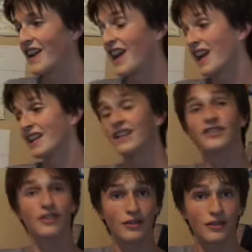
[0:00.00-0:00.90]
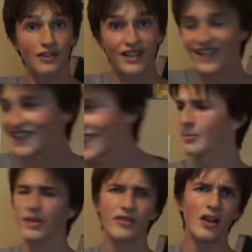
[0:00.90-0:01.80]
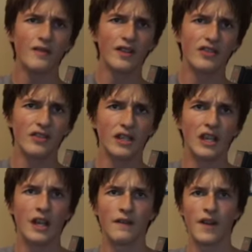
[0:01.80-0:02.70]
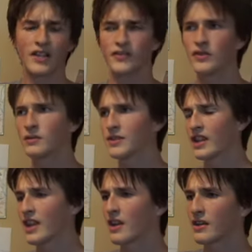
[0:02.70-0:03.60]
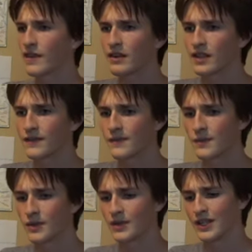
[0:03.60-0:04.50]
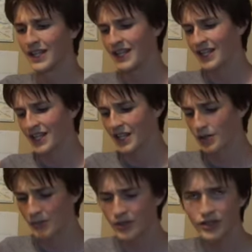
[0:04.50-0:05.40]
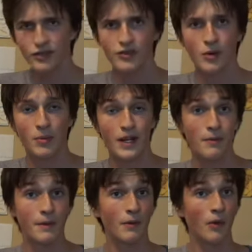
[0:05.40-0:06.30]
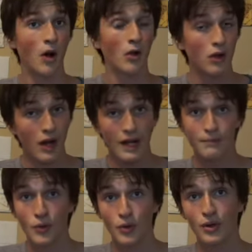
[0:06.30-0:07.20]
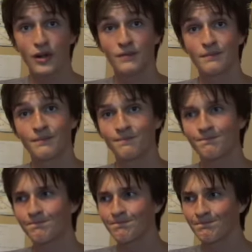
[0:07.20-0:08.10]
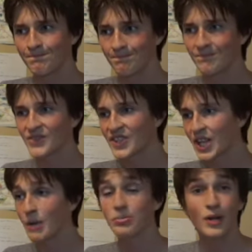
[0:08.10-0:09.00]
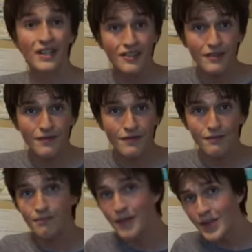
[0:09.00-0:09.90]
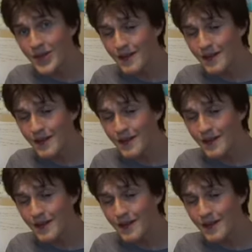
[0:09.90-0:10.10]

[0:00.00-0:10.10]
And it's good. Because obviously, fast food was taking on a very different role. Commercials were becoming a lot more abrasive, maybe?